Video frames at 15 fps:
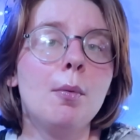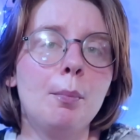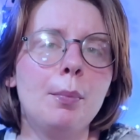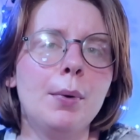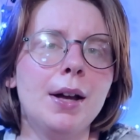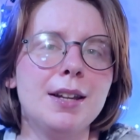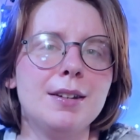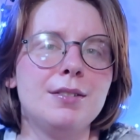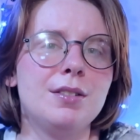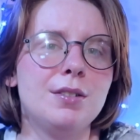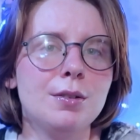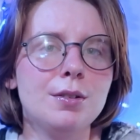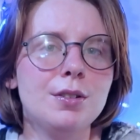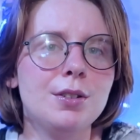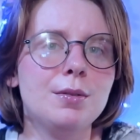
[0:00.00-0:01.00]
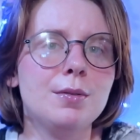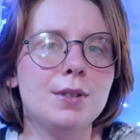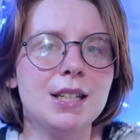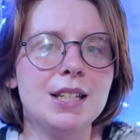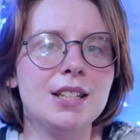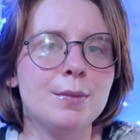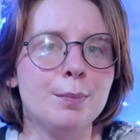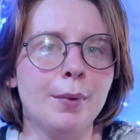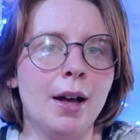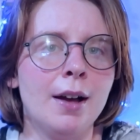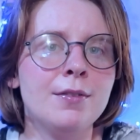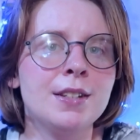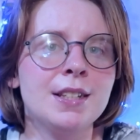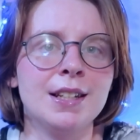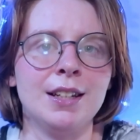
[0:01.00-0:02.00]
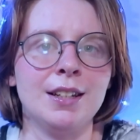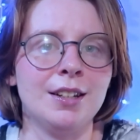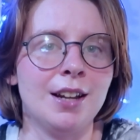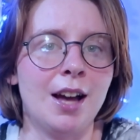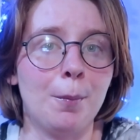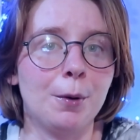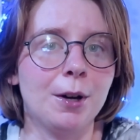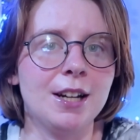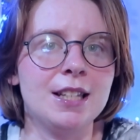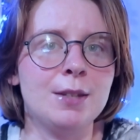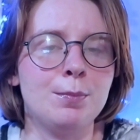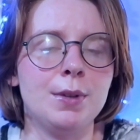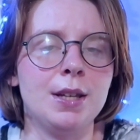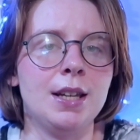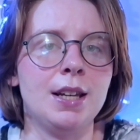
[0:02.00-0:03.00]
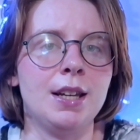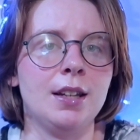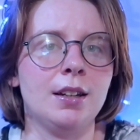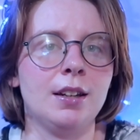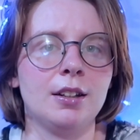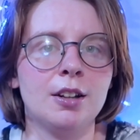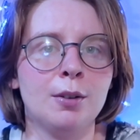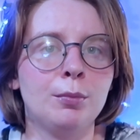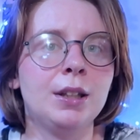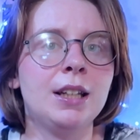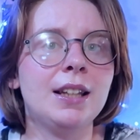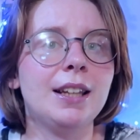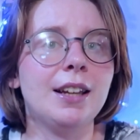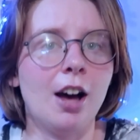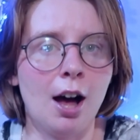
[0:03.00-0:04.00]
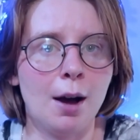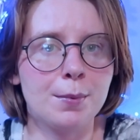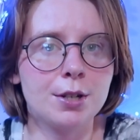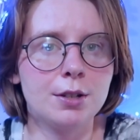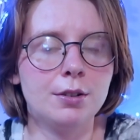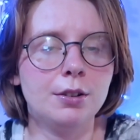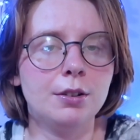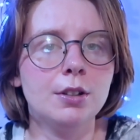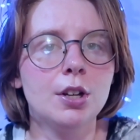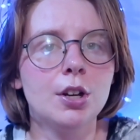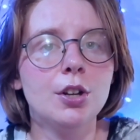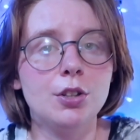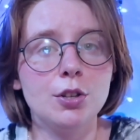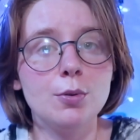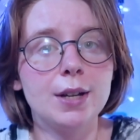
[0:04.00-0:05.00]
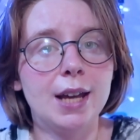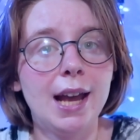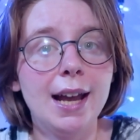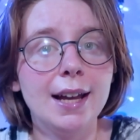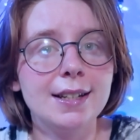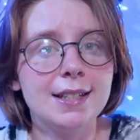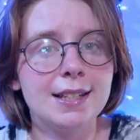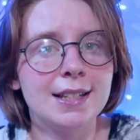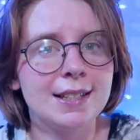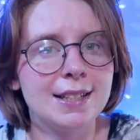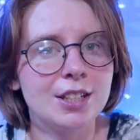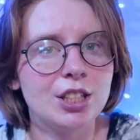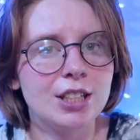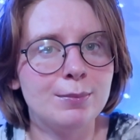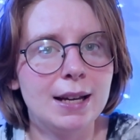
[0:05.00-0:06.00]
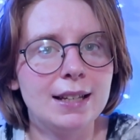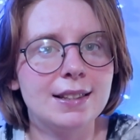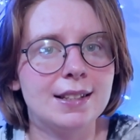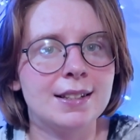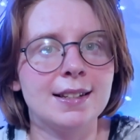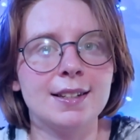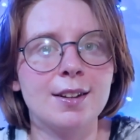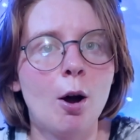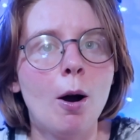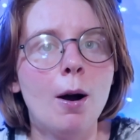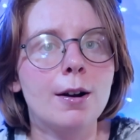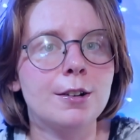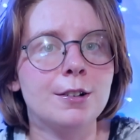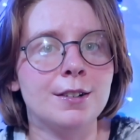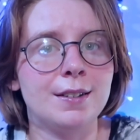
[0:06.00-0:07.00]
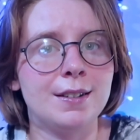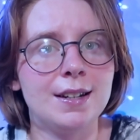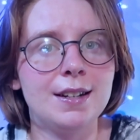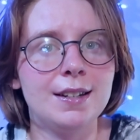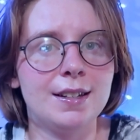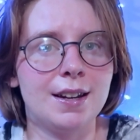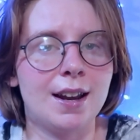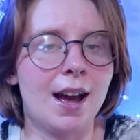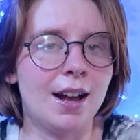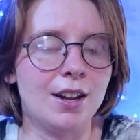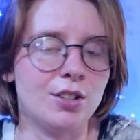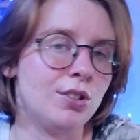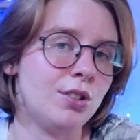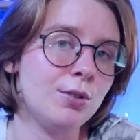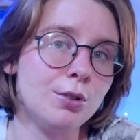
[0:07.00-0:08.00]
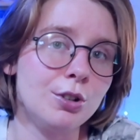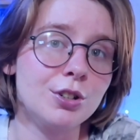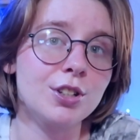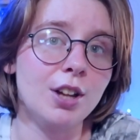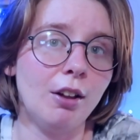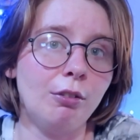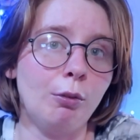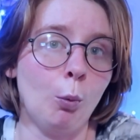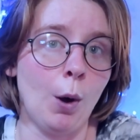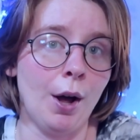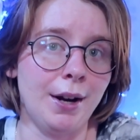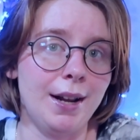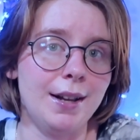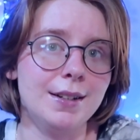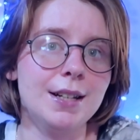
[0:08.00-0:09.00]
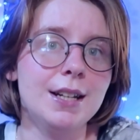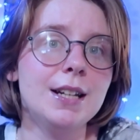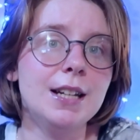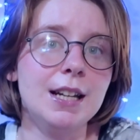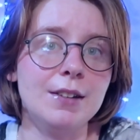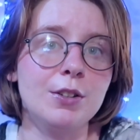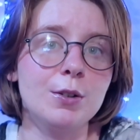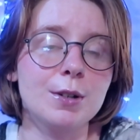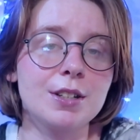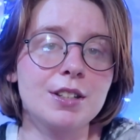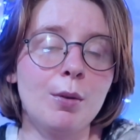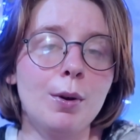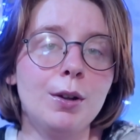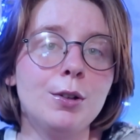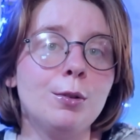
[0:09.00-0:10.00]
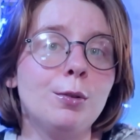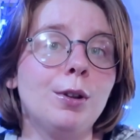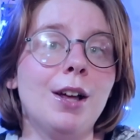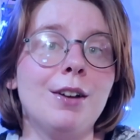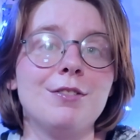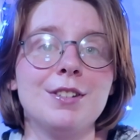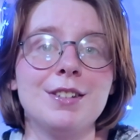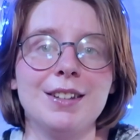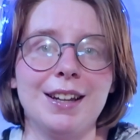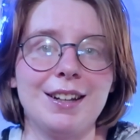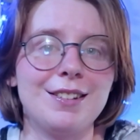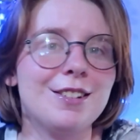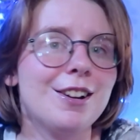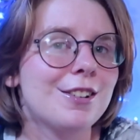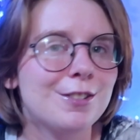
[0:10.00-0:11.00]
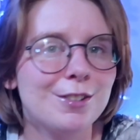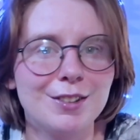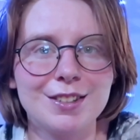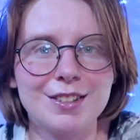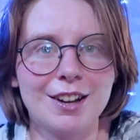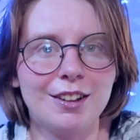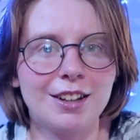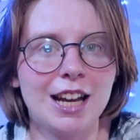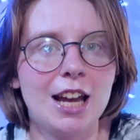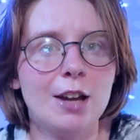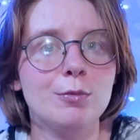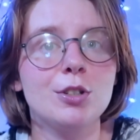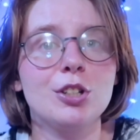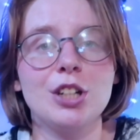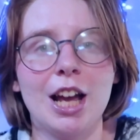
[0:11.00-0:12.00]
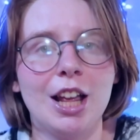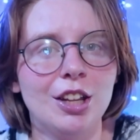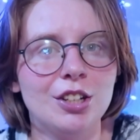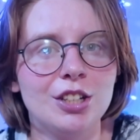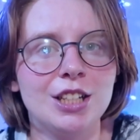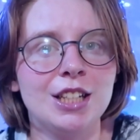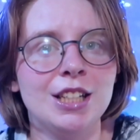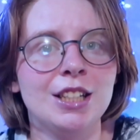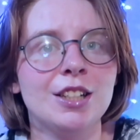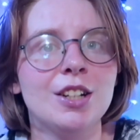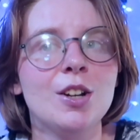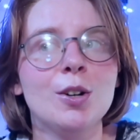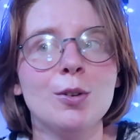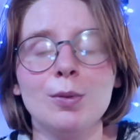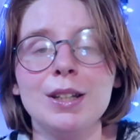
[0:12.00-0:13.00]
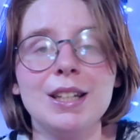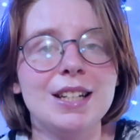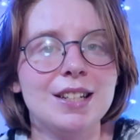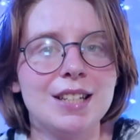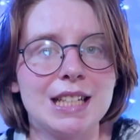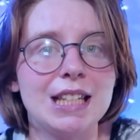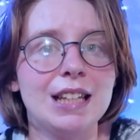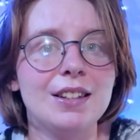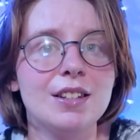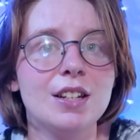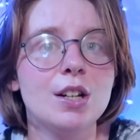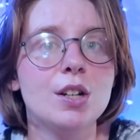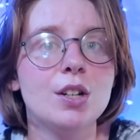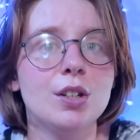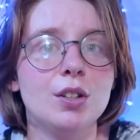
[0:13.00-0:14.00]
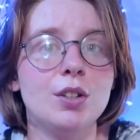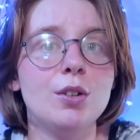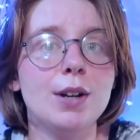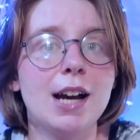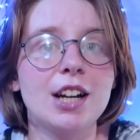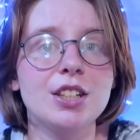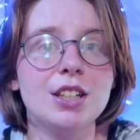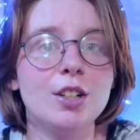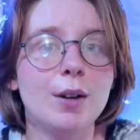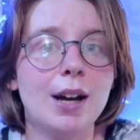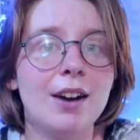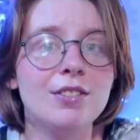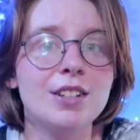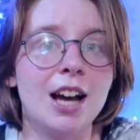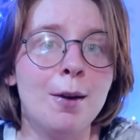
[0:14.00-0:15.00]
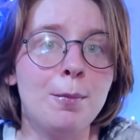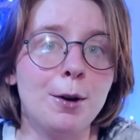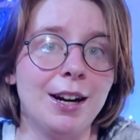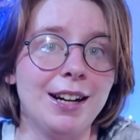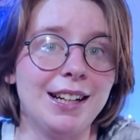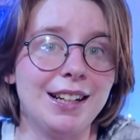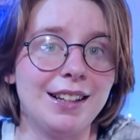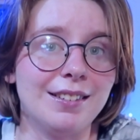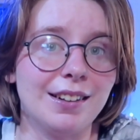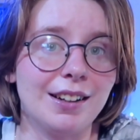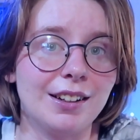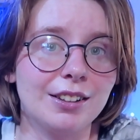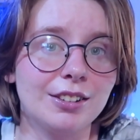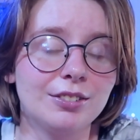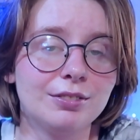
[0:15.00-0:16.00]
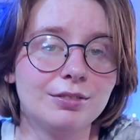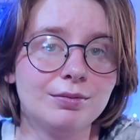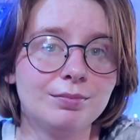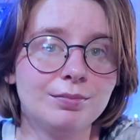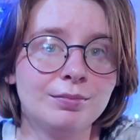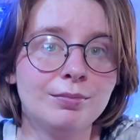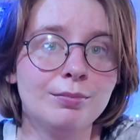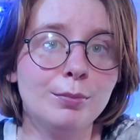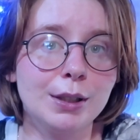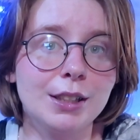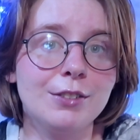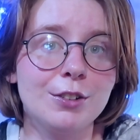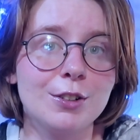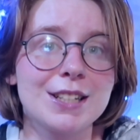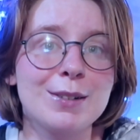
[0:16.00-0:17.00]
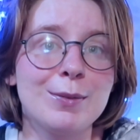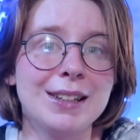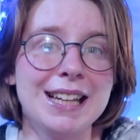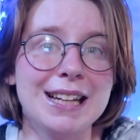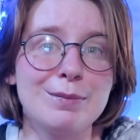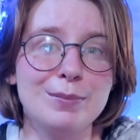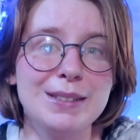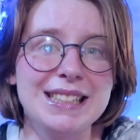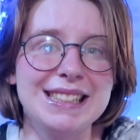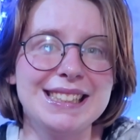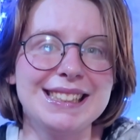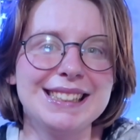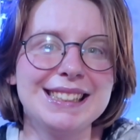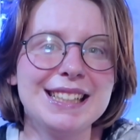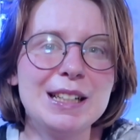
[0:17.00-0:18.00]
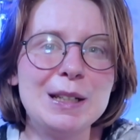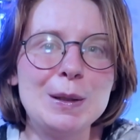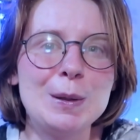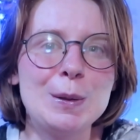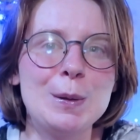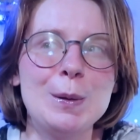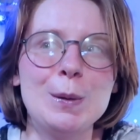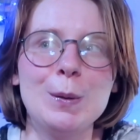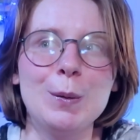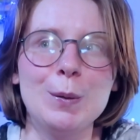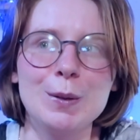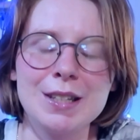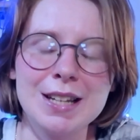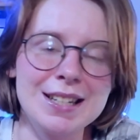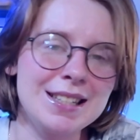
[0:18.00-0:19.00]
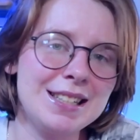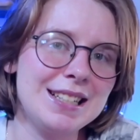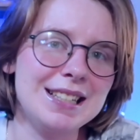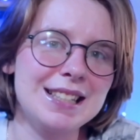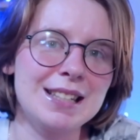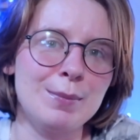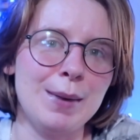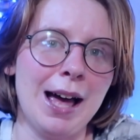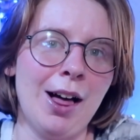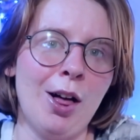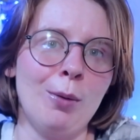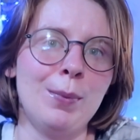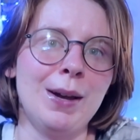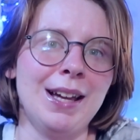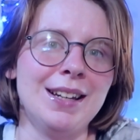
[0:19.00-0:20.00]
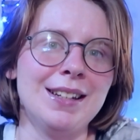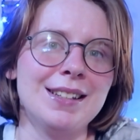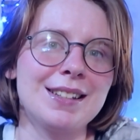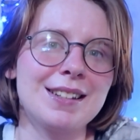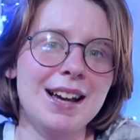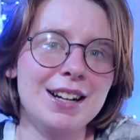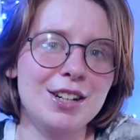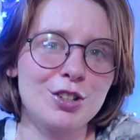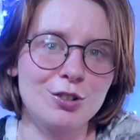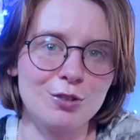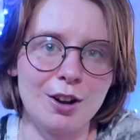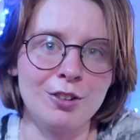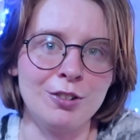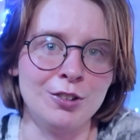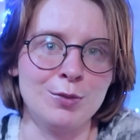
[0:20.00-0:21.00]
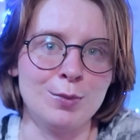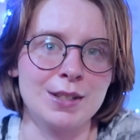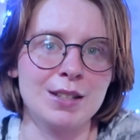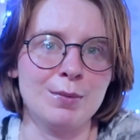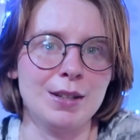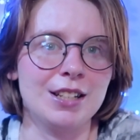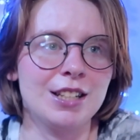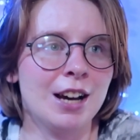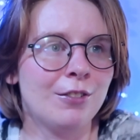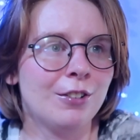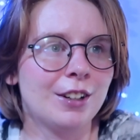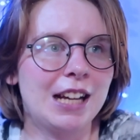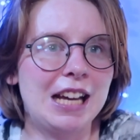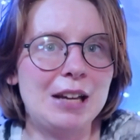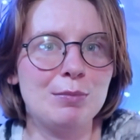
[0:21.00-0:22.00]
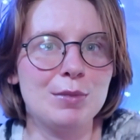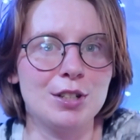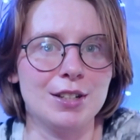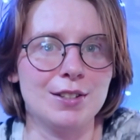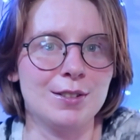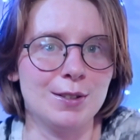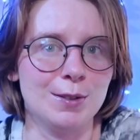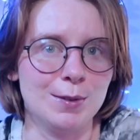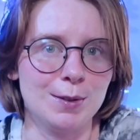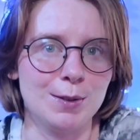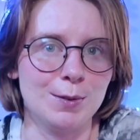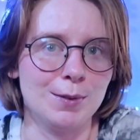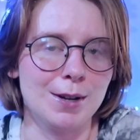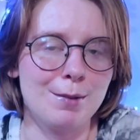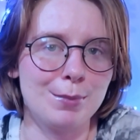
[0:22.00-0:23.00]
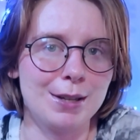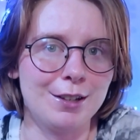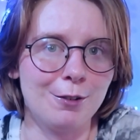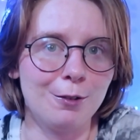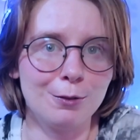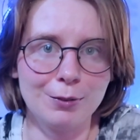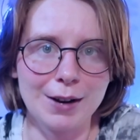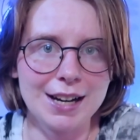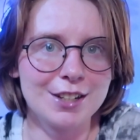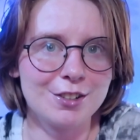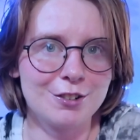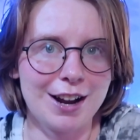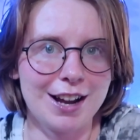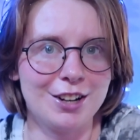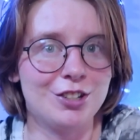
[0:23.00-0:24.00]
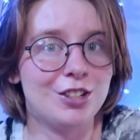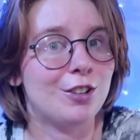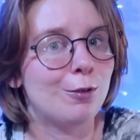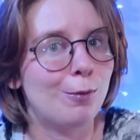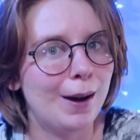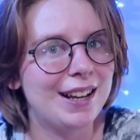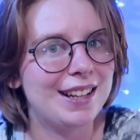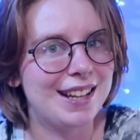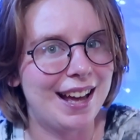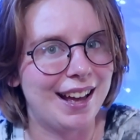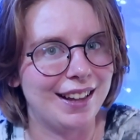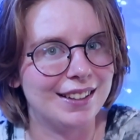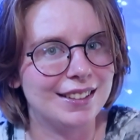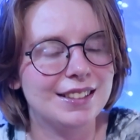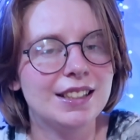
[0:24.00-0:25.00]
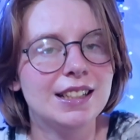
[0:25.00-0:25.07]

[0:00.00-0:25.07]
but due to these buffs and upgrades being completely optional, you can essentially make this as hard or as easy as you yourself want it. If you are someone who loves like Dark Souls style games, challenging, really intense, you actually don't have to upgrade anything. But if you're someone like me, who does need some help and kind of struggles with some of the tougher games just due to not being great at strategy quite yet,